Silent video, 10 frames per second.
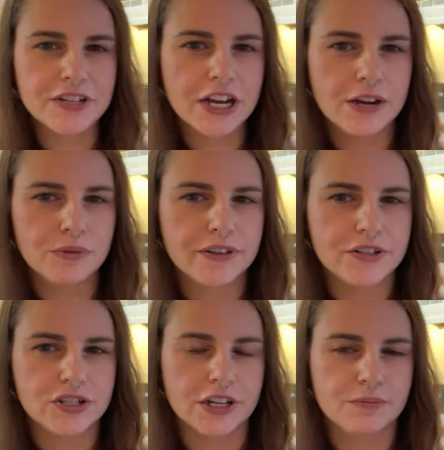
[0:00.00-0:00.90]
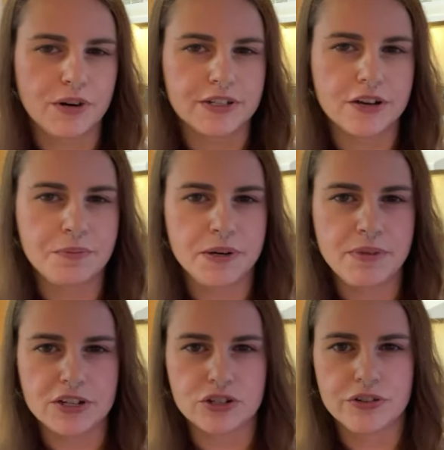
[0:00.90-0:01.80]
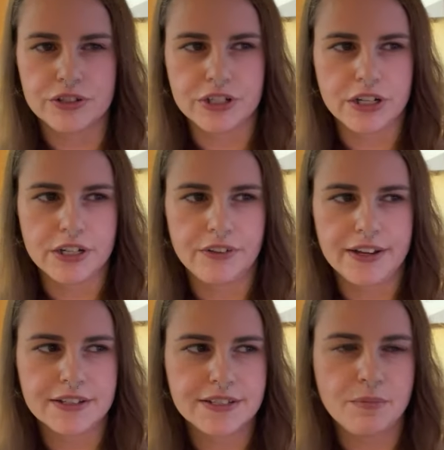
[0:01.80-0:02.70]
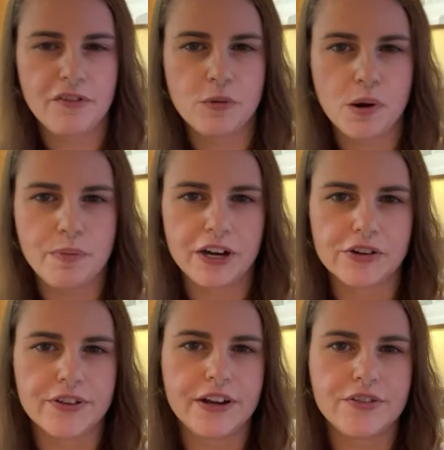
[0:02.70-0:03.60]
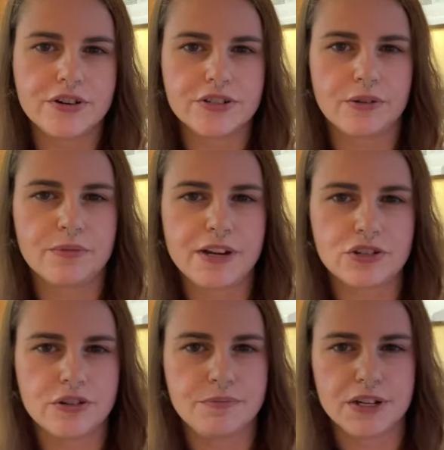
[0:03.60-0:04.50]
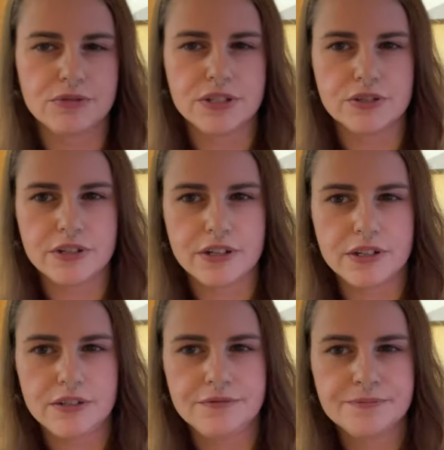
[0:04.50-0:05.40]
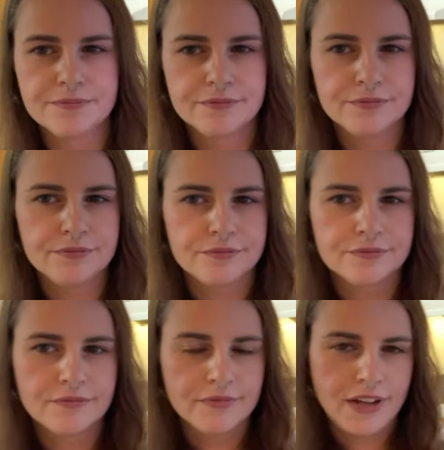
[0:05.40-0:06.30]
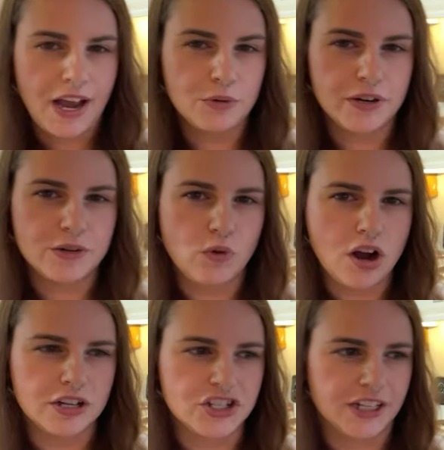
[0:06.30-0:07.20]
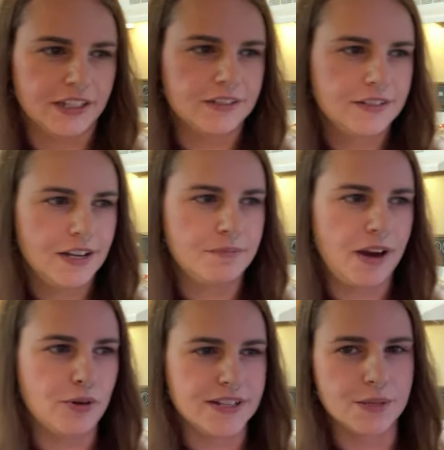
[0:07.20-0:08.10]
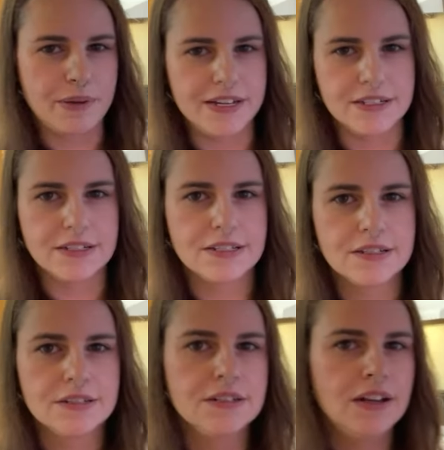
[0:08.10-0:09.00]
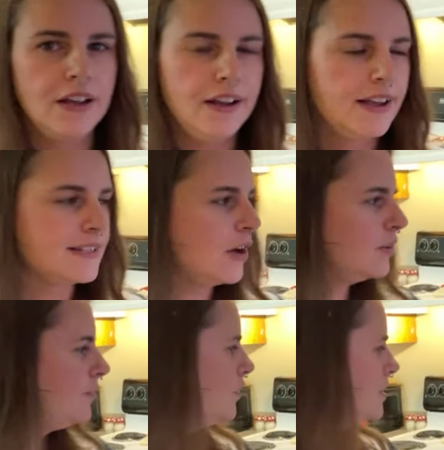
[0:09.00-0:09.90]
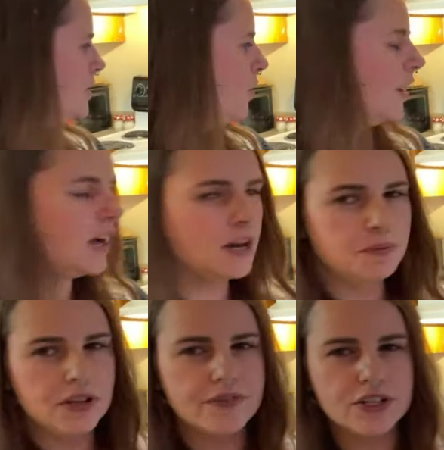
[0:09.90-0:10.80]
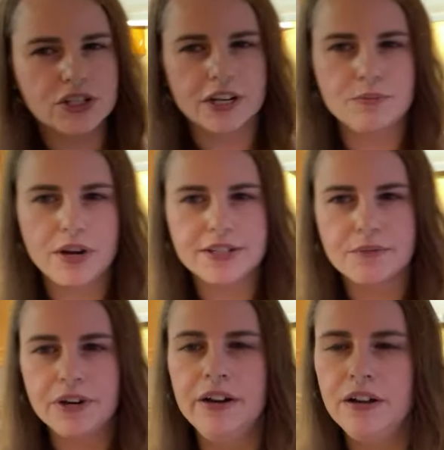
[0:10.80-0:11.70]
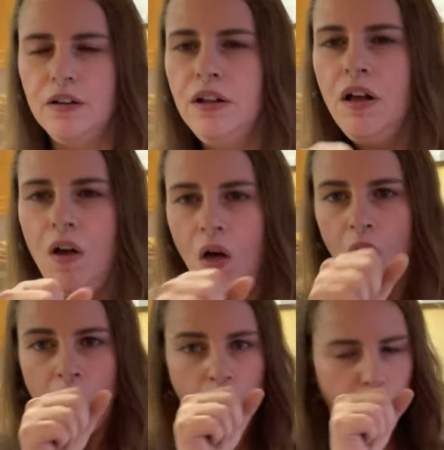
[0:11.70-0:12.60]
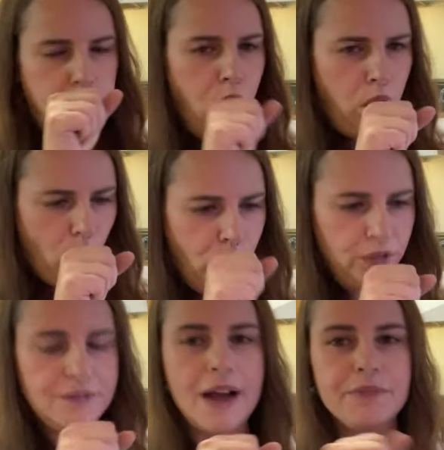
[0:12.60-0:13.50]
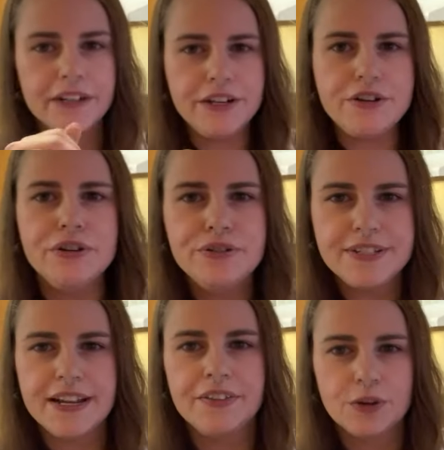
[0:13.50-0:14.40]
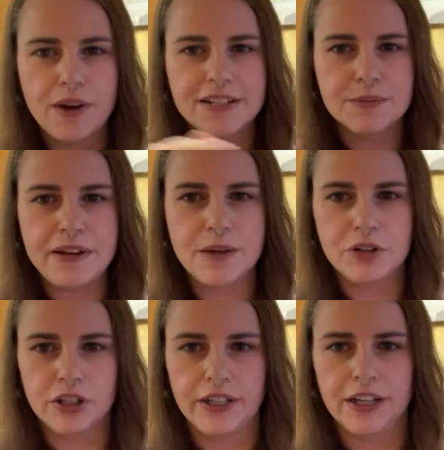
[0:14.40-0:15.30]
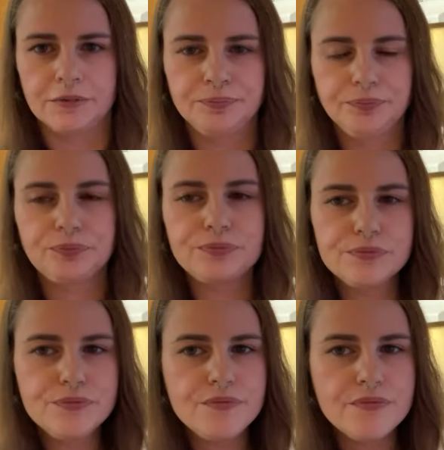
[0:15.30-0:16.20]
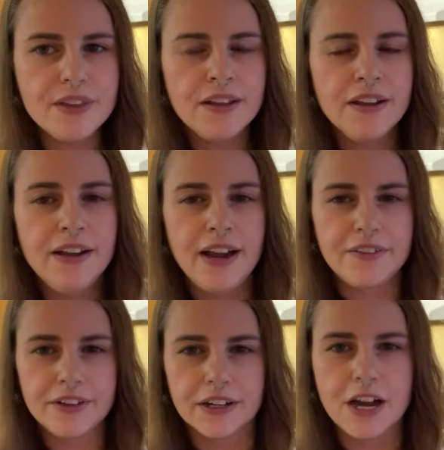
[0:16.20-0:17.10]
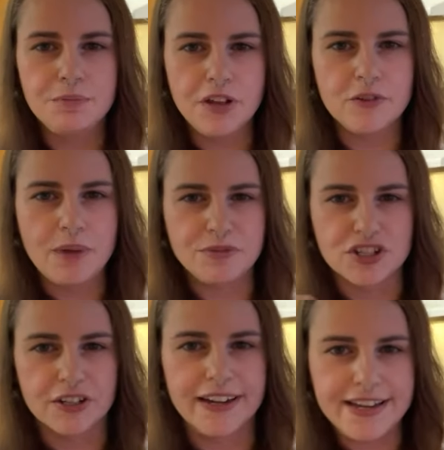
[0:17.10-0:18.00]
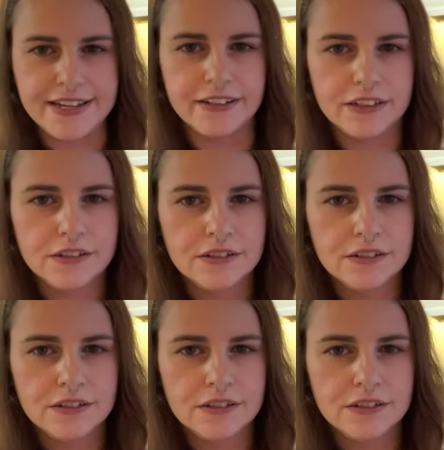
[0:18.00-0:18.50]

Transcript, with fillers: to have to cut one of these chicken breasts open and make sure they're done. Like, some of them are bigger than others, so I want to make sure the big ones are done. I don't want any raw chicken in my recipes. So, for, so a couple of these chicken breasts I'm going to... I'm going to use in the recipe I'm cooking. And then a couple of them I'm just going to eat